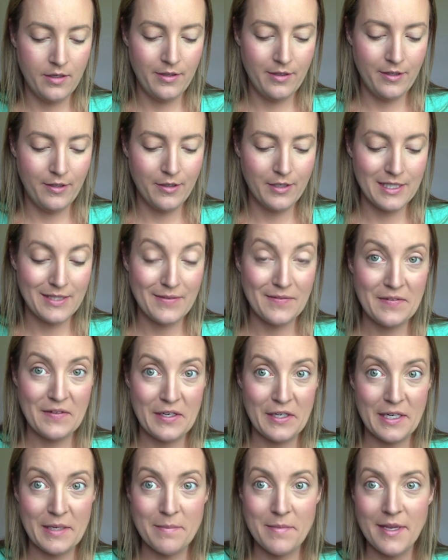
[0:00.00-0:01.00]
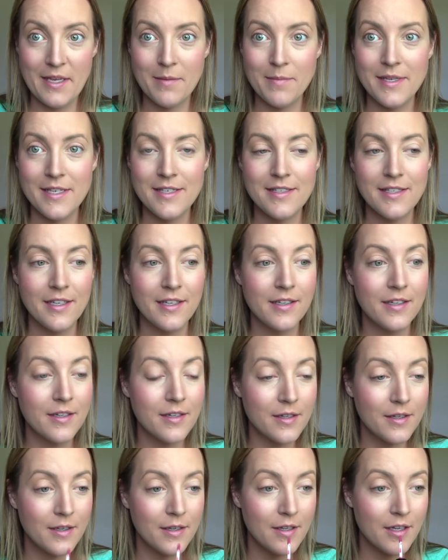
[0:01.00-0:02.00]
looks very pigmented,
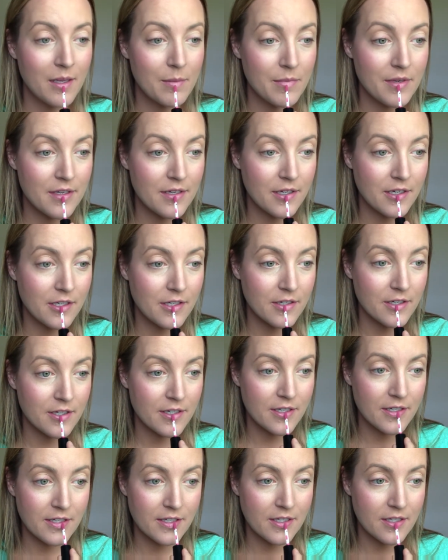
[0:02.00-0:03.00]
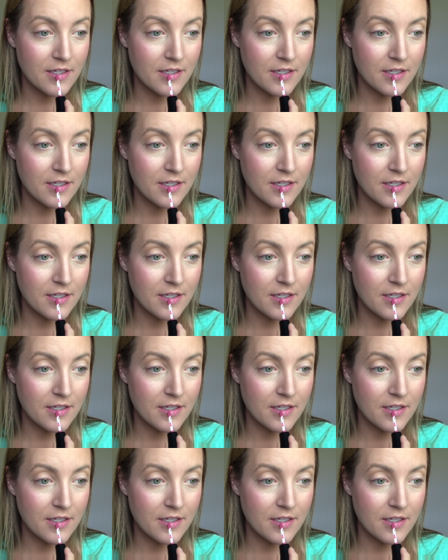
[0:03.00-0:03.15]
a bit dangerous.